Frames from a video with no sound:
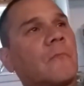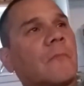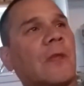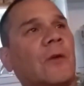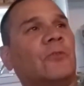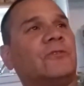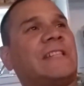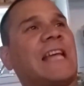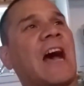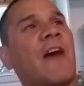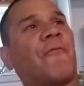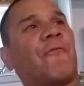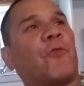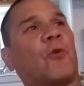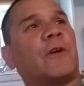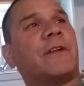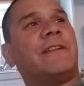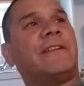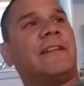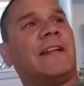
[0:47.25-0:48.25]
it was down
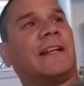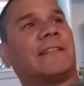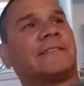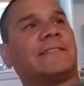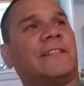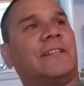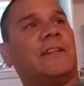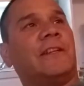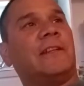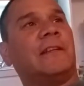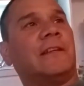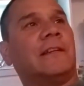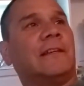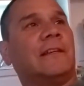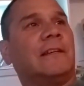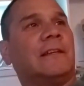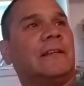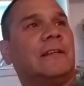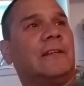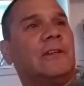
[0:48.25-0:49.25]
Fort Dixon,
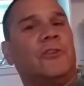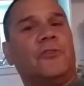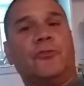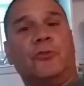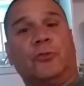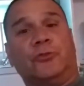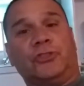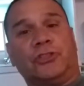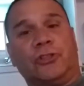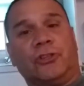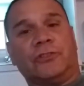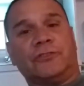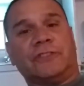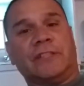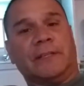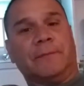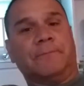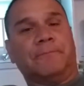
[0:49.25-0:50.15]
New Jersey.